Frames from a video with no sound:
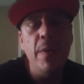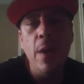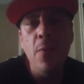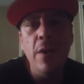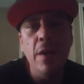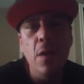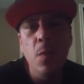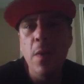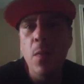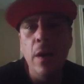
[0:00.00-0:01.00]
I wanted to go to
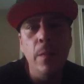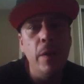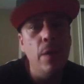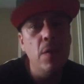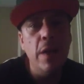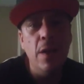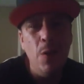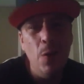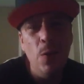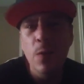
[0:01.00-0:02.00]
Beaumont, man. I was like,
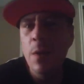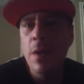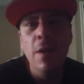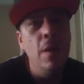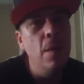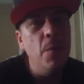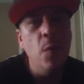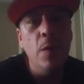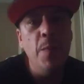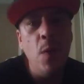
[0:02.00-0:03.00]
cool. I'm going
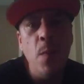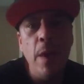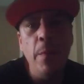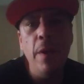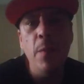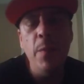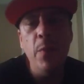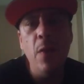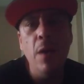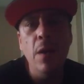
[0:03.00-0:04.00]
to Beaumont, man. I'm going to be where
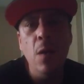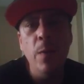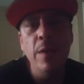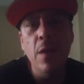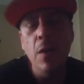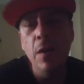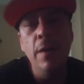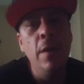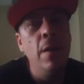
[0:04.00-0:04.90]
all the homies are.